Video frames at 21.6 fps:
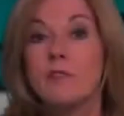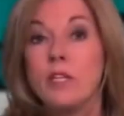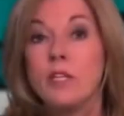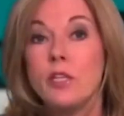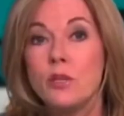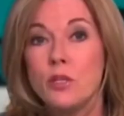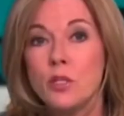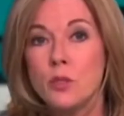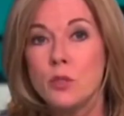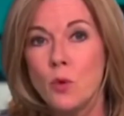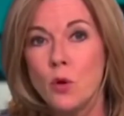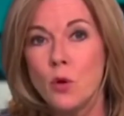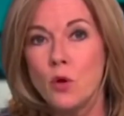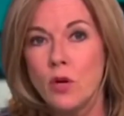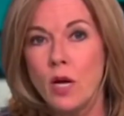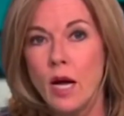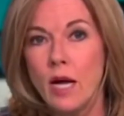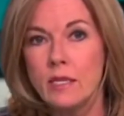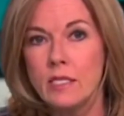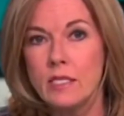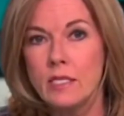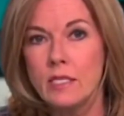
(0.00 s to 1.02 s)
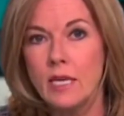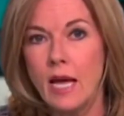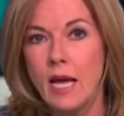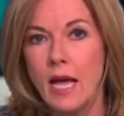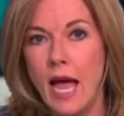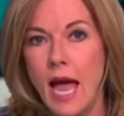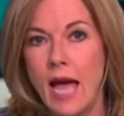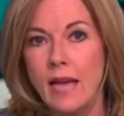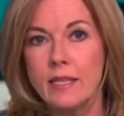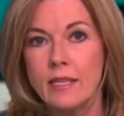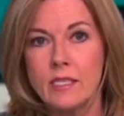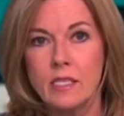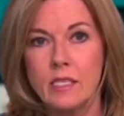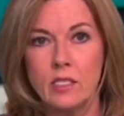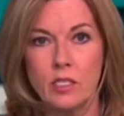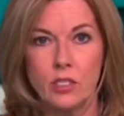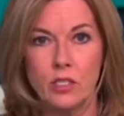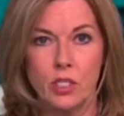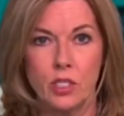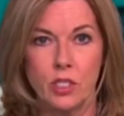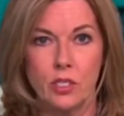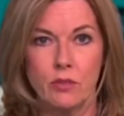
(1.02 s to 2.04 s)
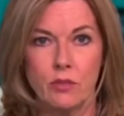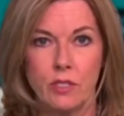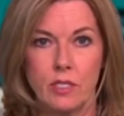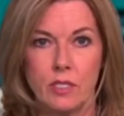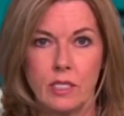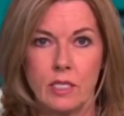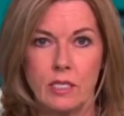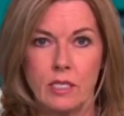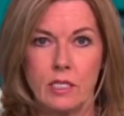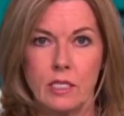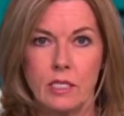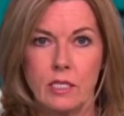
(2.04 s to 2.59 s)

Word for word: ITV News broadcaster Alistair Stewart